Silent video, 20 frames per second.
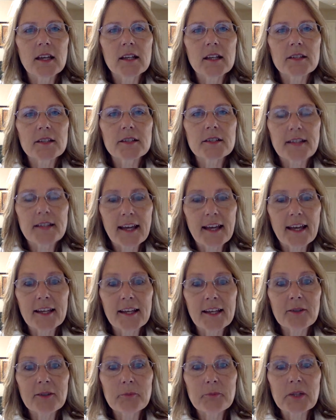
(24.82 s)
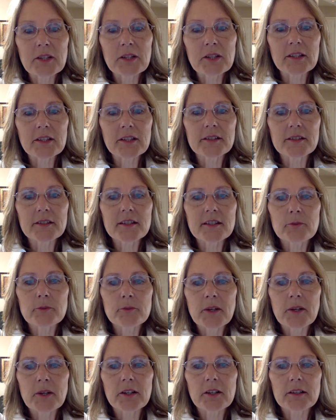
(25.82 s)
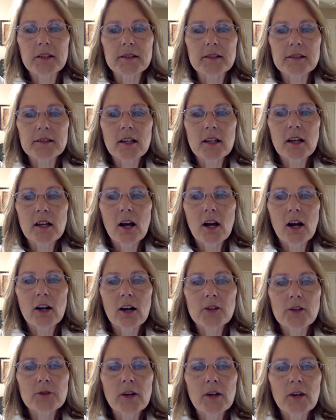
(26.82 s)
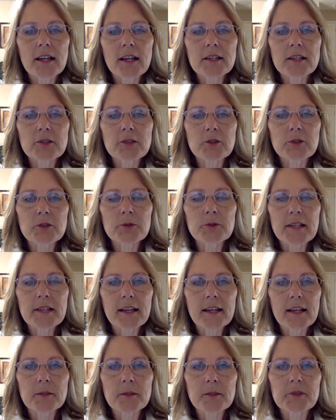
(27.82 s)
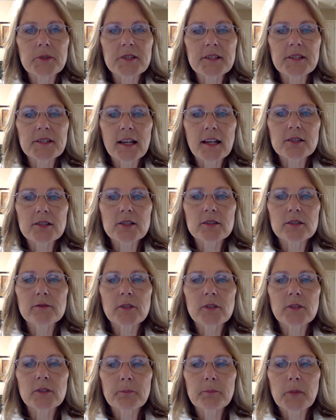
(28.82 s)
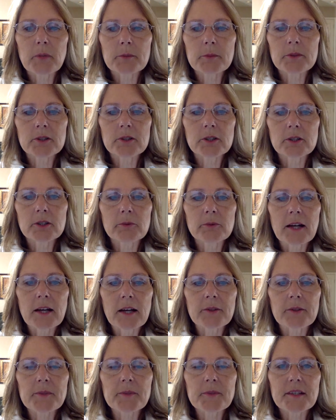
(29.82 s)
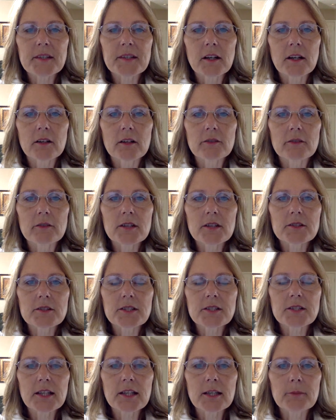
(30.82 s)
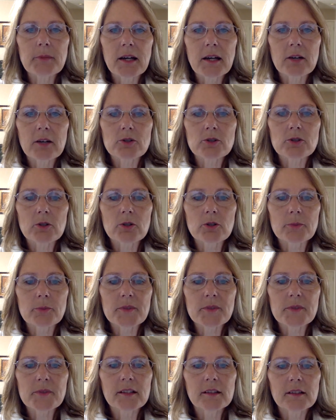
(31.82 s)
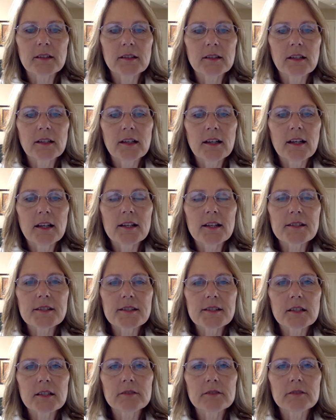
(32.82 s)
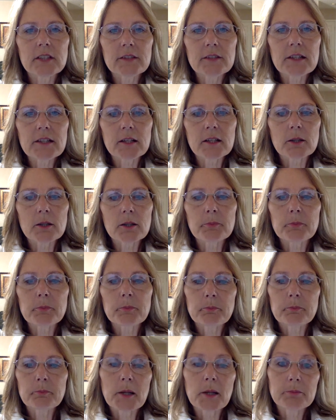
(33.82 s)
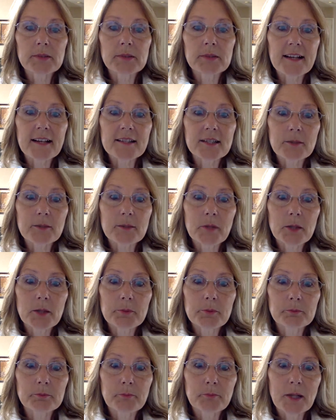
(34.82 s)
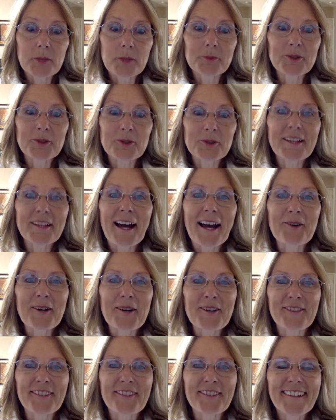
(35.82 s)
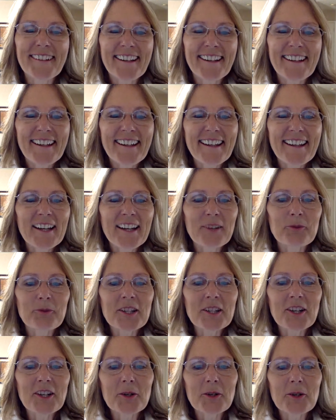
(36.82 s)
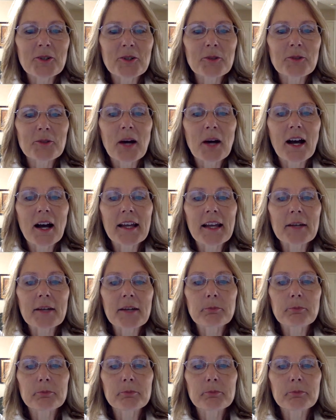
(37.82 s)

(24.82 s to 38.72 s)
Today, millions of Americans are trying to create a protective bubble around themselves to keep out germs. Instead of living in a plastic bubble, however, we are buying